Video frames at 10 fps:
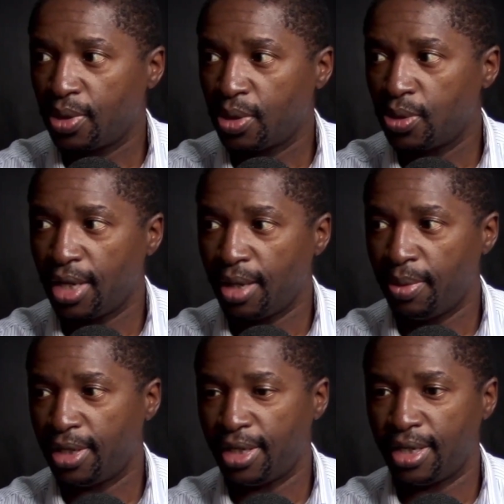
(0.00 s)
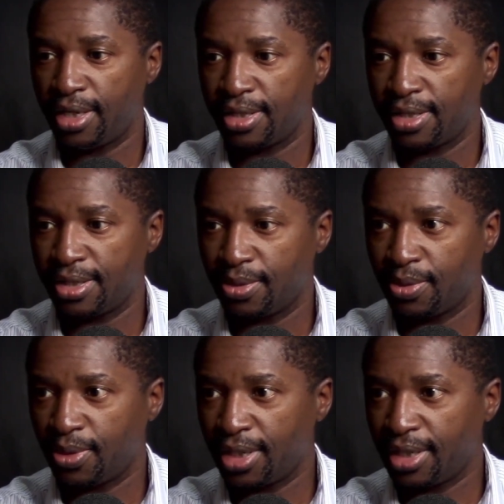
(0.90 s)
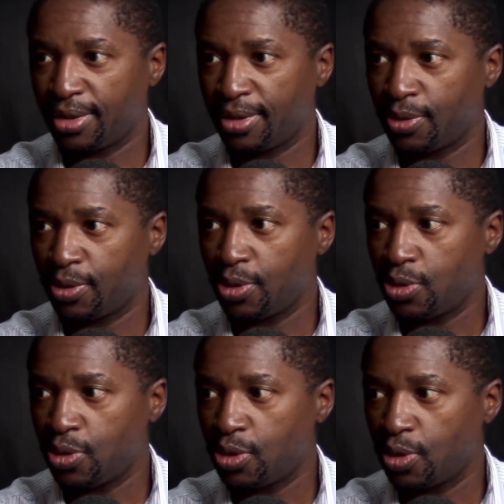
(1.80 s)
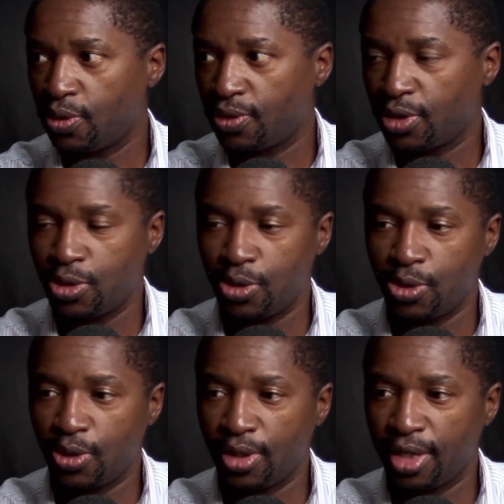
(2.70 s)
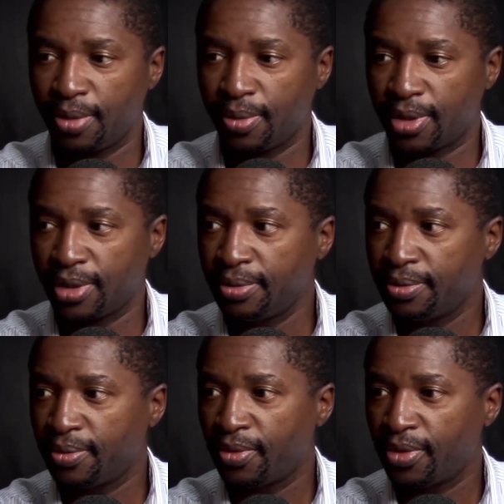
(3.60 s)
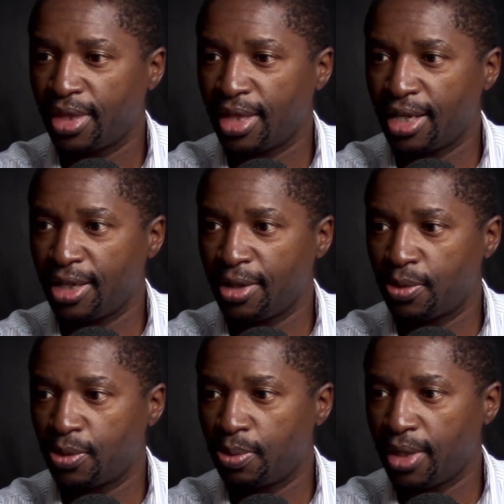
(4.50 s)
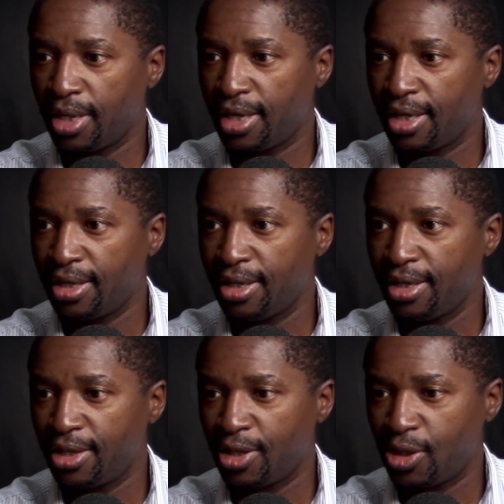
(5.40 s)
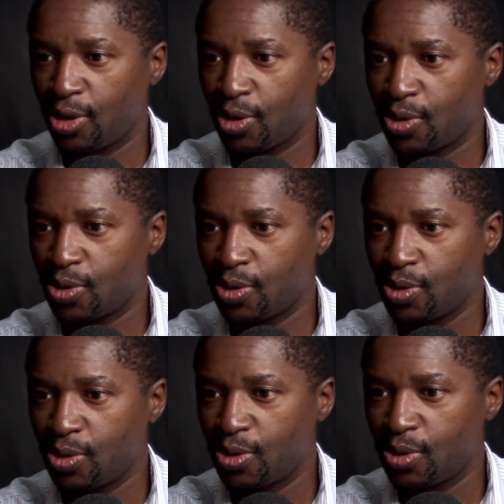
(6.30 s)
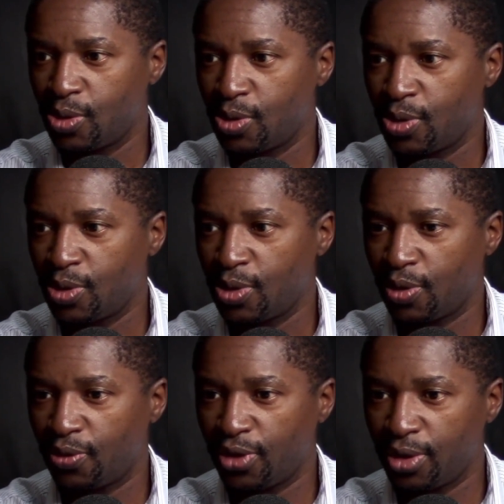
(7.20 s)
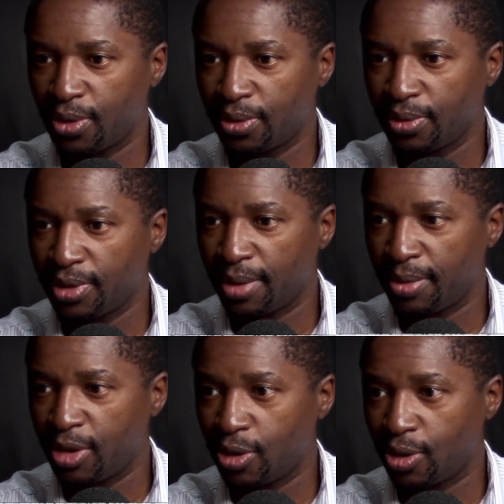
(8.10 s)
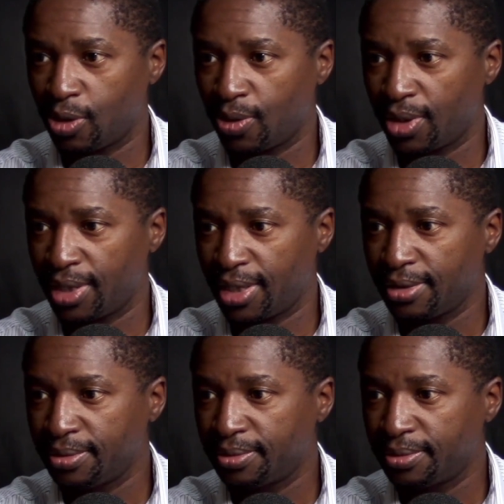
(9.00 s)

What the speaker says: what would happen is when you switch over to your camera, then it will play your video. I mean your lower third.